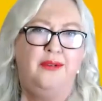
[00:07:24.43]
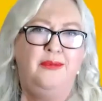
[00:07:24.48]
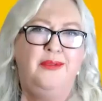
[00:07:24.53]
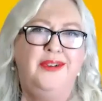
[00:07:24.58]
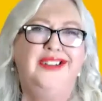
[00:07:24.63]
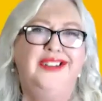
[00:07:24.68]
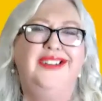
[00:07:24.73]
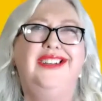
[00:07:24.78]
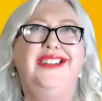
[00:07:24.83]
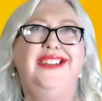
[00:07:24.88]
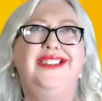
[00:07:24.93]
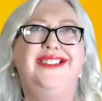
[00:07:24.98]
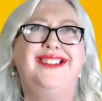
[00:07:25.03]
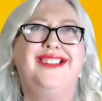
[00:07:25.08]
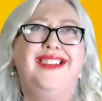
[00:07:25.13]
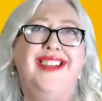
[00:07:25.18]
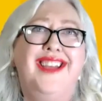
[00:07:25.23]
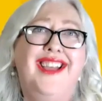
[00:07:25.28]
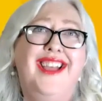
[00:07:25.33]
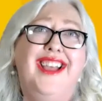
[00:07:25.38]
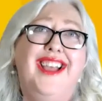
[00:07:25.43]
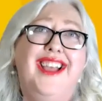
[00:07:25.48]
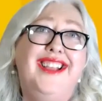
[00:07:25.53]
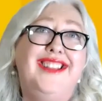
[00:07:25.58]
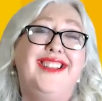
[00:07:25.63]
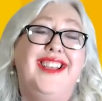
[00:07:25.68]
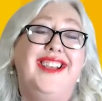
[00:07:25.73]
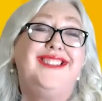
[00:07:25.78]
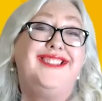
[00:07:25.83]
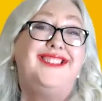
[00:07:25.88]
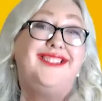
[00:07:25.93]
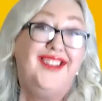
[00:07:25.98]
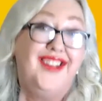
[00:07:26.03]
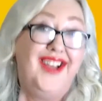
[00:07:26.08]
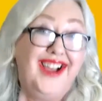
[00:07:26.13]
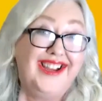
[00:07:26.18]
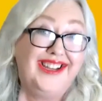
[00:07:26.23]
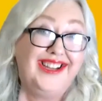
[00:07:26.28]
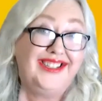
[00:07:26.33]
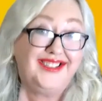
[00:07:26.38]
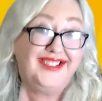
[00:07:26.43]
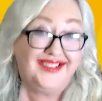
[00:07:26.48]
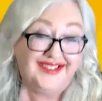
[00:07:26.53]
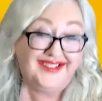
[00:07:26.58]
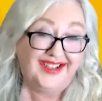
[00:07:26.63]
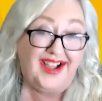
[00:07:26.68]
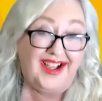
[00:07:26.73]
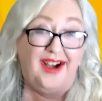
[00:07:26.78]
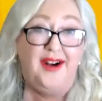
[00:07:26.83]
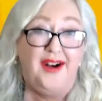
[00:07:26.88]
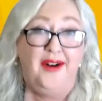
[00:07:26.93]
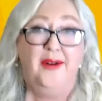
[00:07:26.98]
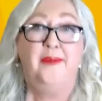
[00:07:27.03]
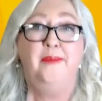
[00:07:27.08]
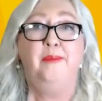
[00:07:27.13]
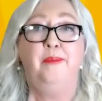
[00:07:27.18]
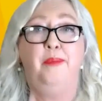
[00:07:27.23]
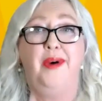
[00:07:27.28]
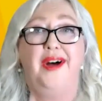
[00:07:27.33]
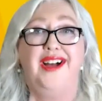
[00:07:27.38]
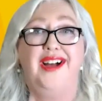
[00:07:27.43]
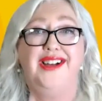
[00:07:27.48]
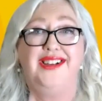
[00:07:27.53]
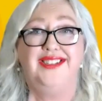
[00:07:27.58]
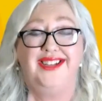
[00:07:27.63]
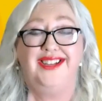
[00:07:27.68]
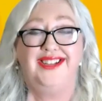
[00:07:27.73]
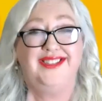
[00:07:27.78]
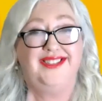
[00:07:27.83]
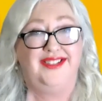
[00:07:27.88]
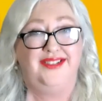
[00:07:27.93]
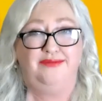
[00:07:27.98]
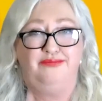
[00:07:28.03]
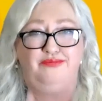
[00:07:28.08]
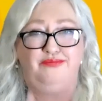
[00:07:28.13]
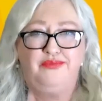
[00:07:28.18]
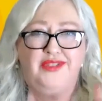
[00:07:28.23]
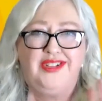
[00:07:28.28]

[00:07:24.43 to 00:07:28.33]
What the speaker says: Well, it's light, but it's a